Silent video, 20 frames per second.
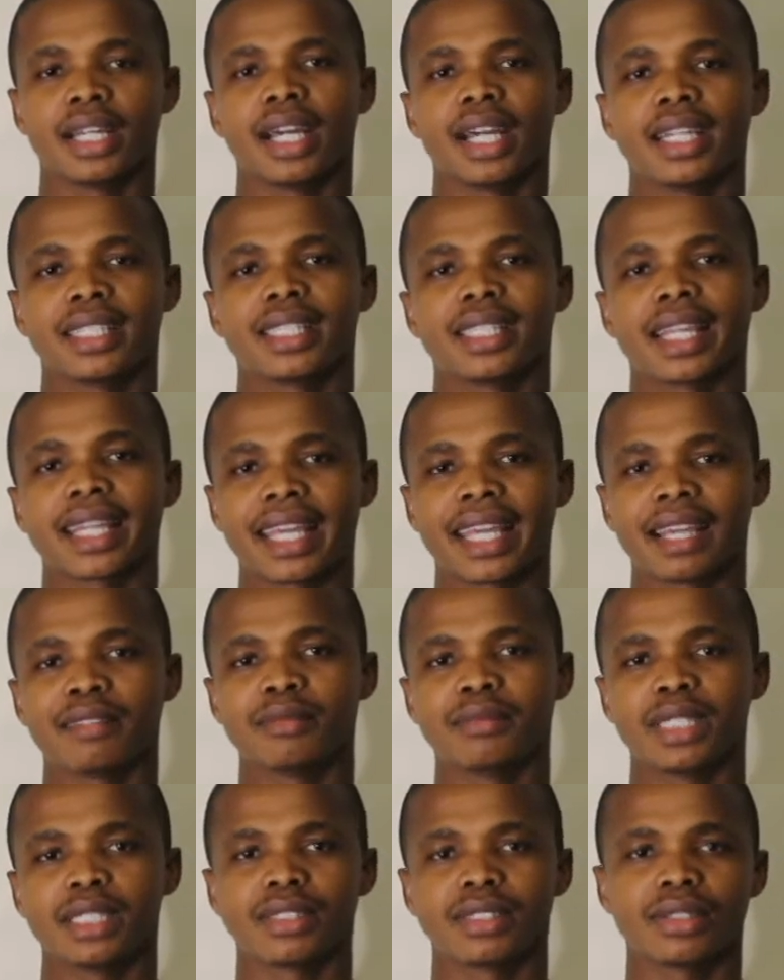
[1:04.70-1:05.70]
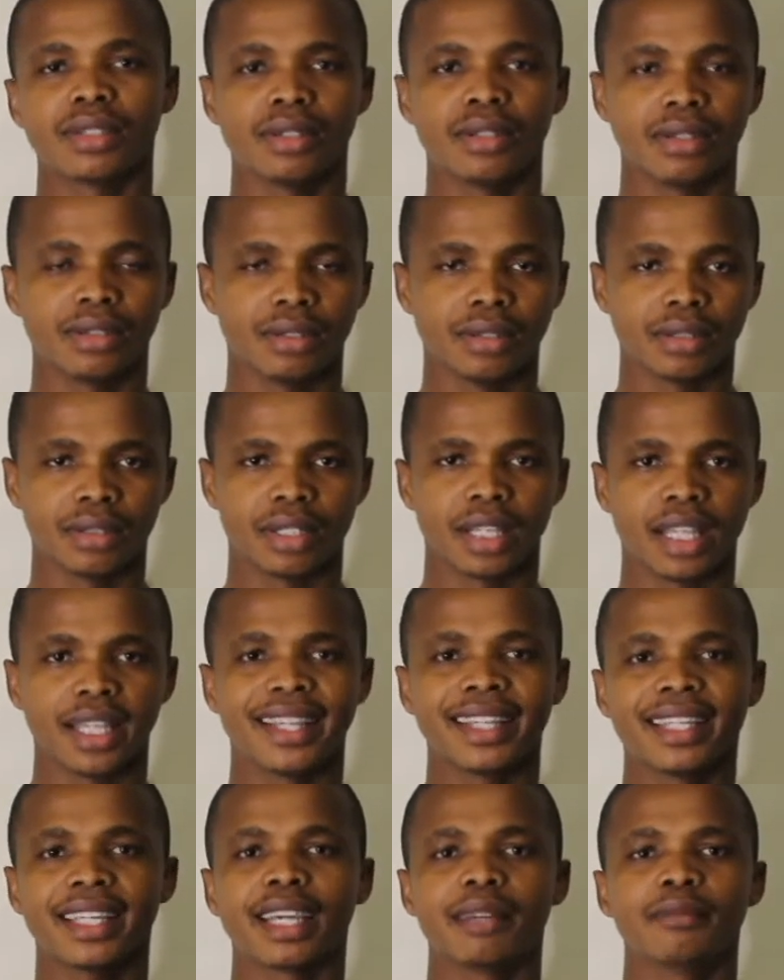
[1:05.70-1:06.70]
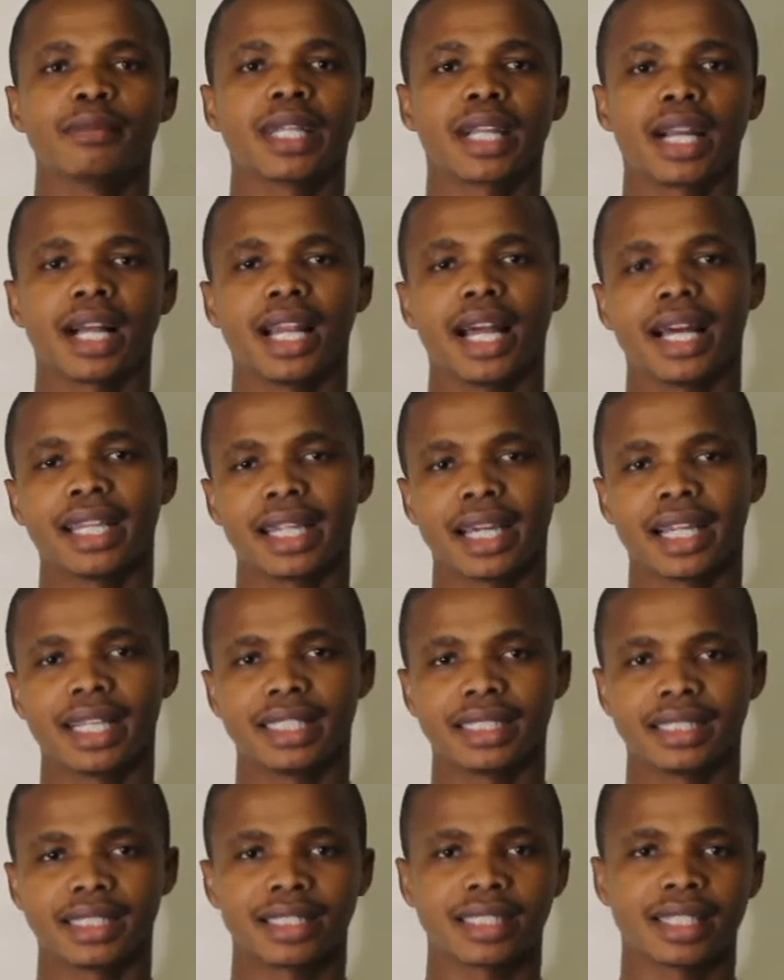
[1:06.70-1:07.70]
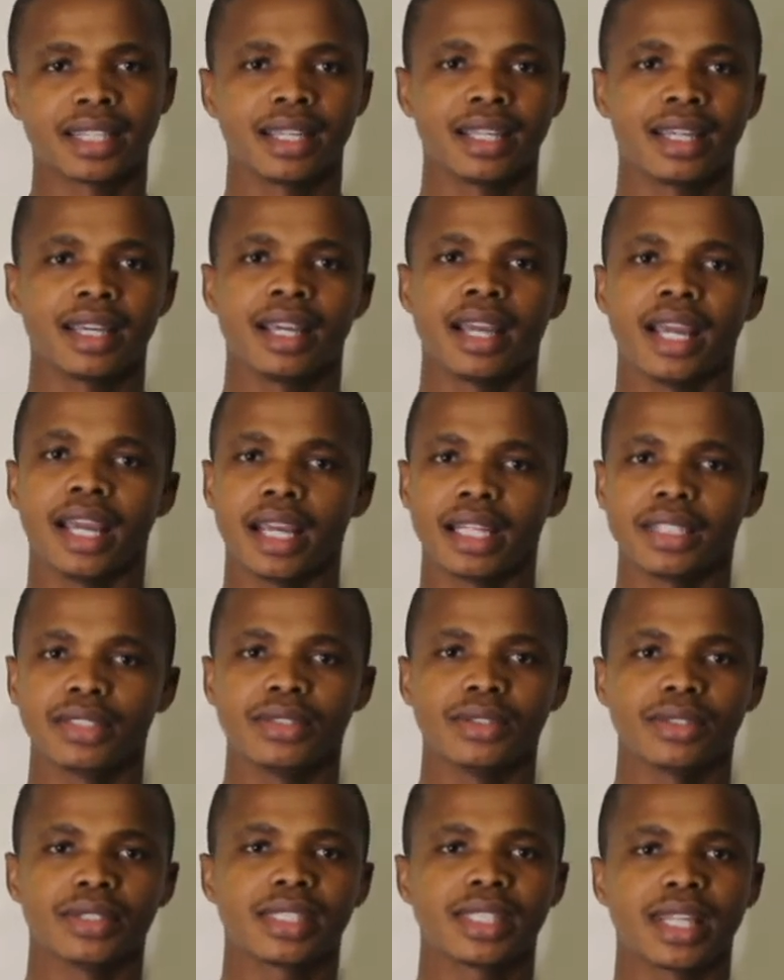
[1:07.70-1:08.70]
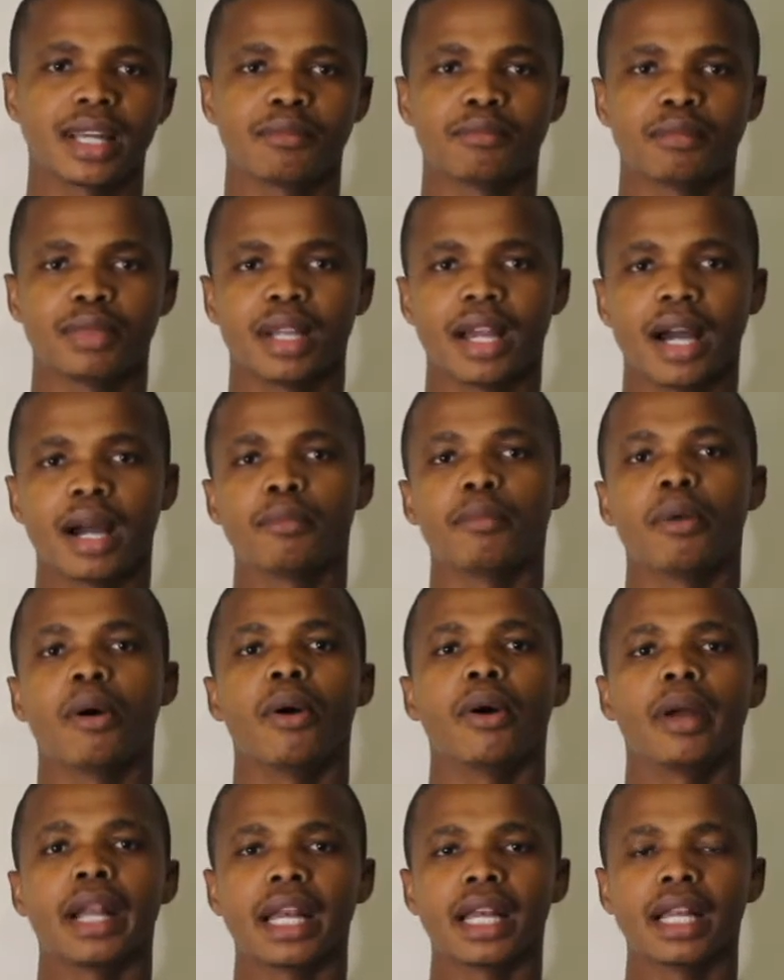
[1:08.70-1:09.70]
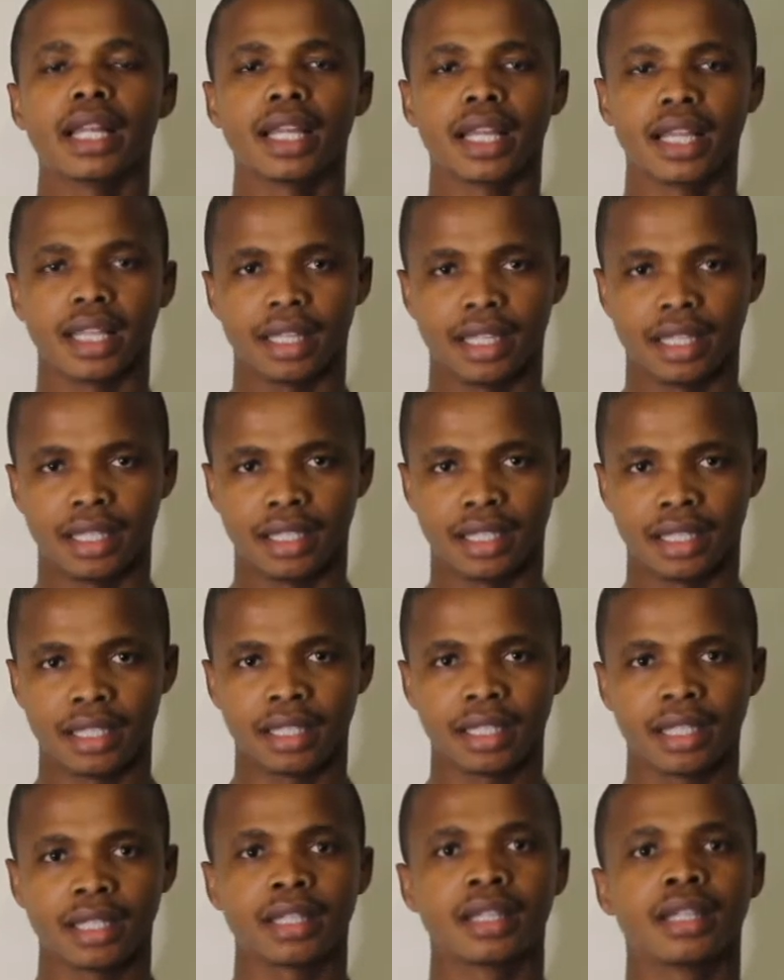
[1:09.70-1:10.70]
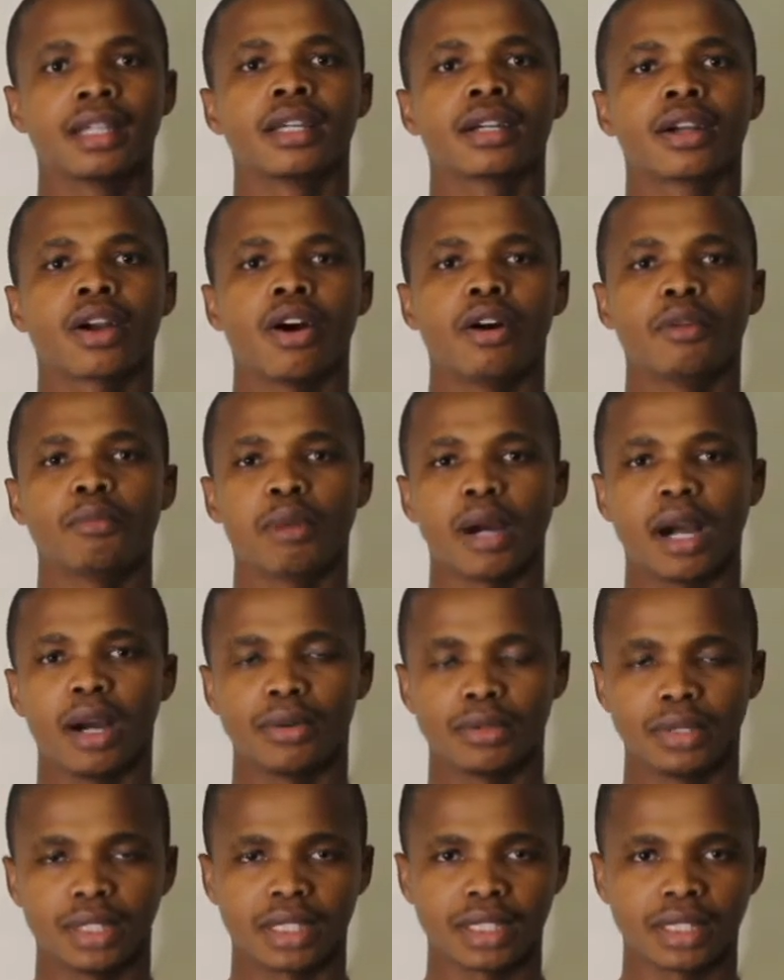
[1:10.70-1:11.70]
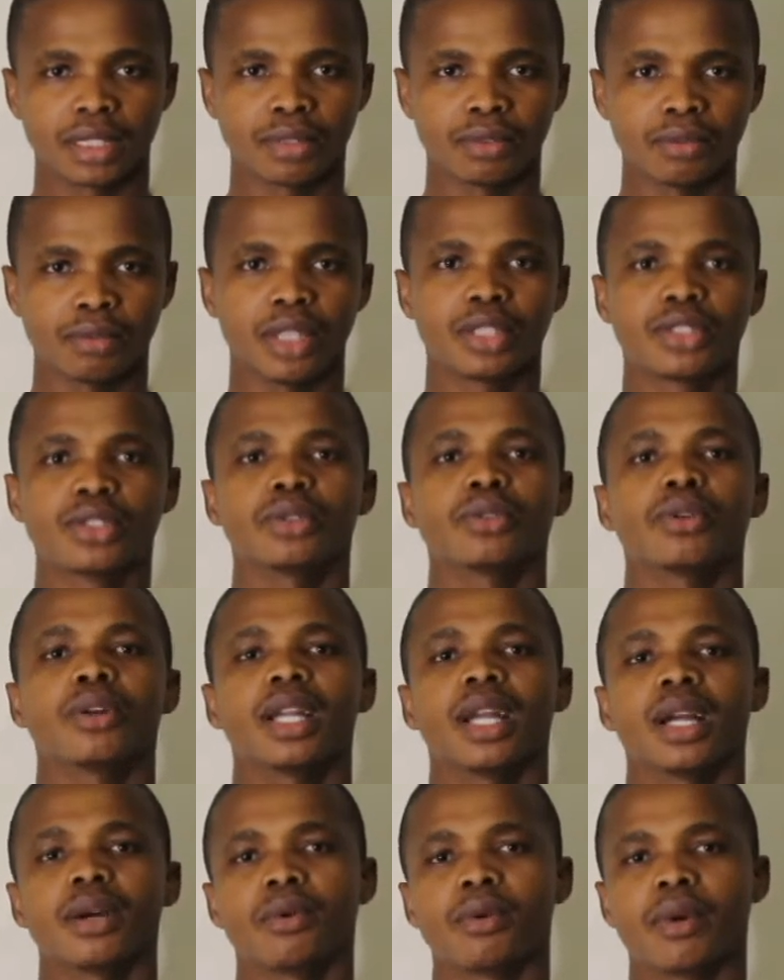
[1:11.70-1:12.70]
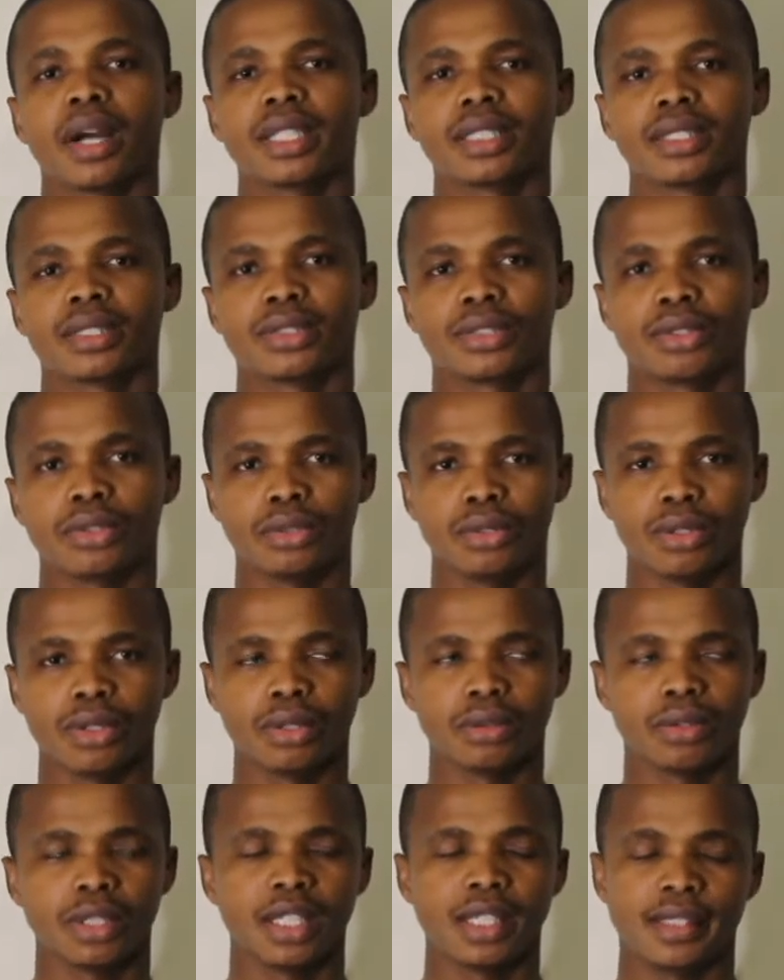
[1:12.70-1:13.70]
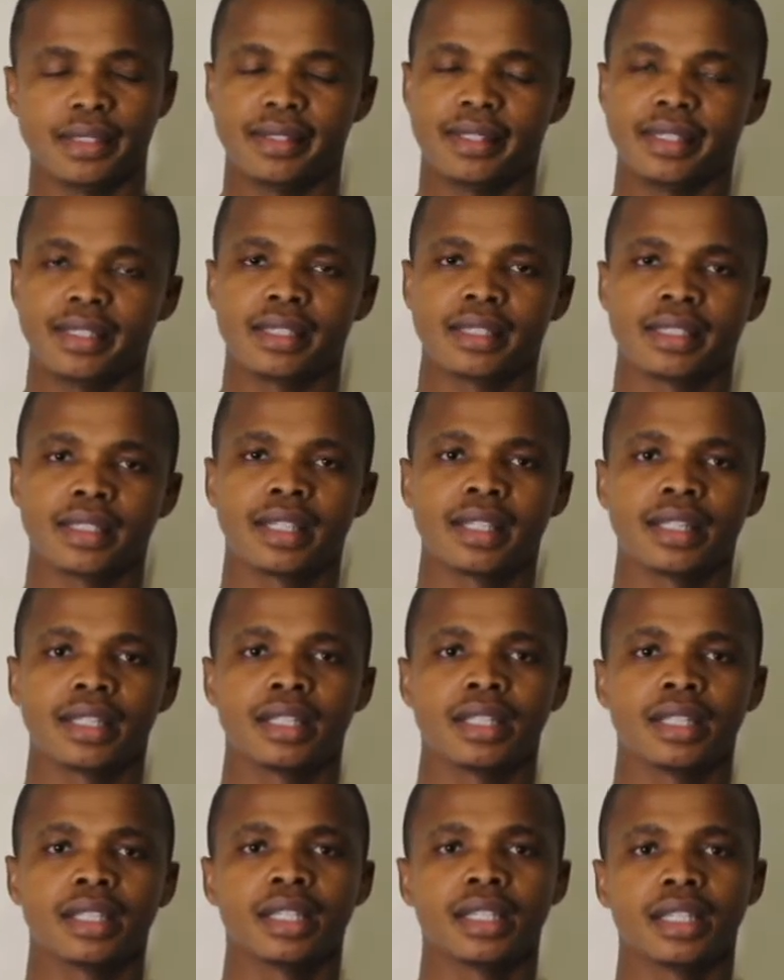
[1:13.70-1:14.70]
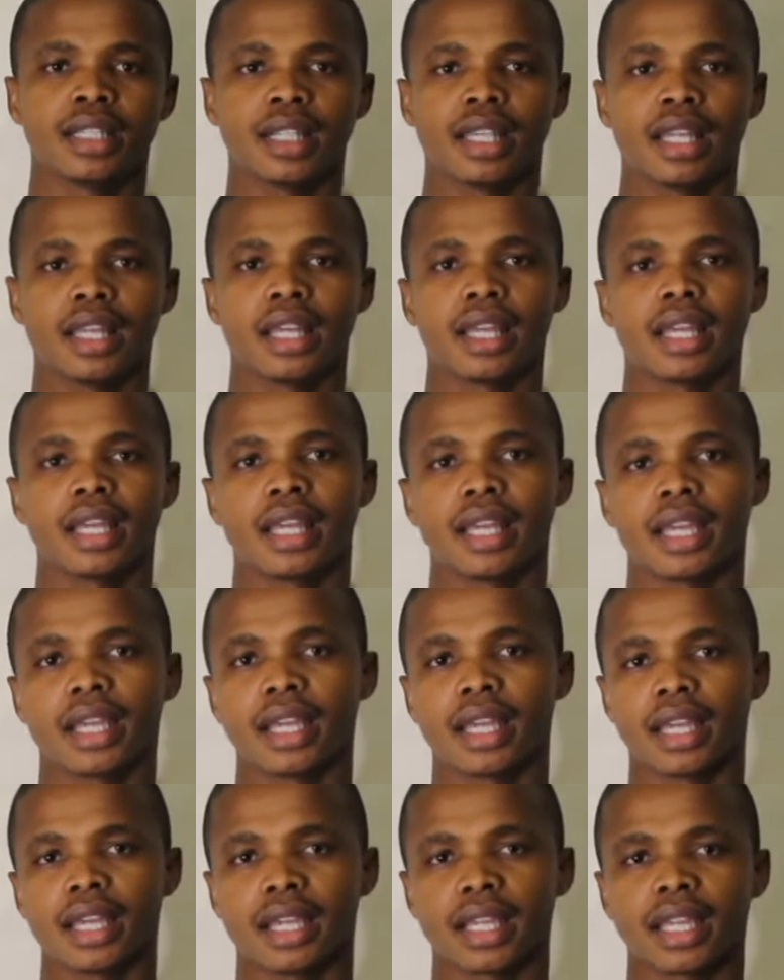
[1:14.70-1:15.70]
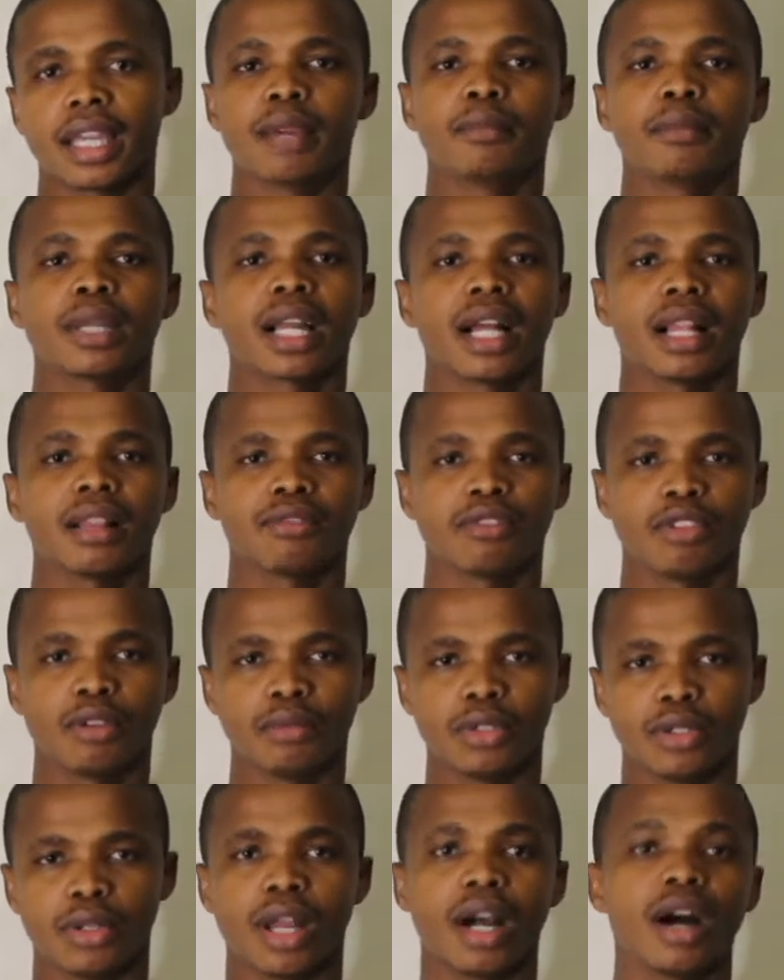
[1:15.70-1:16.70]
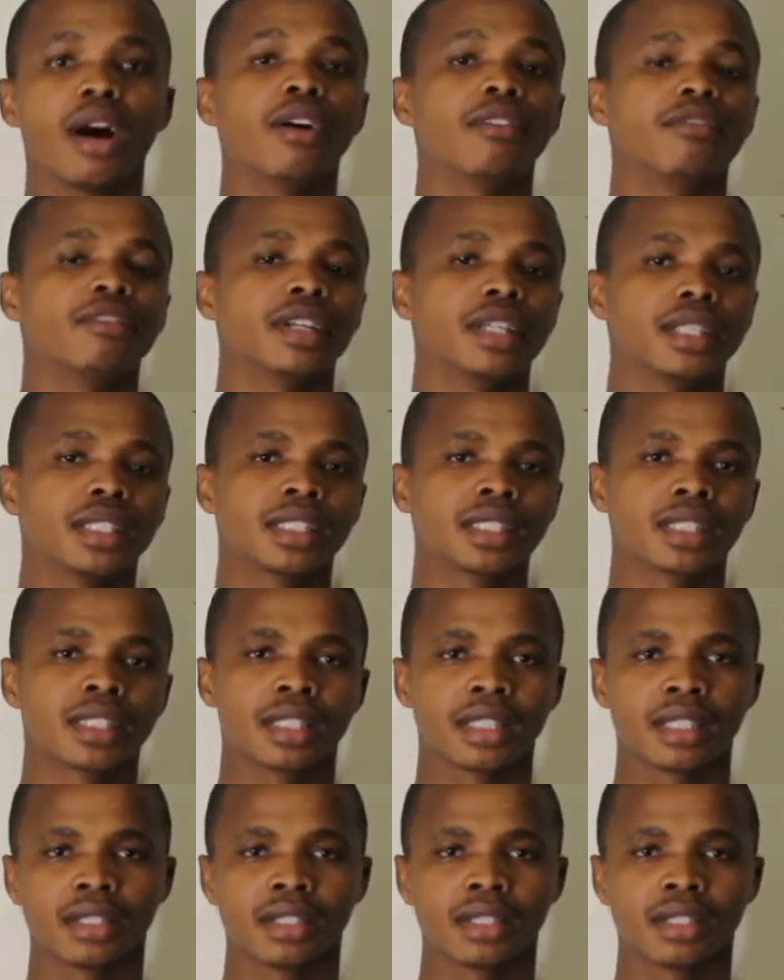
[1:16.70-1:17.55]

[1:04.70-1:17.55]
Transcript: as a chemist or a chemical analyst, as you stumble upon a compound, what you're gonna want to know is the chemical formula of it.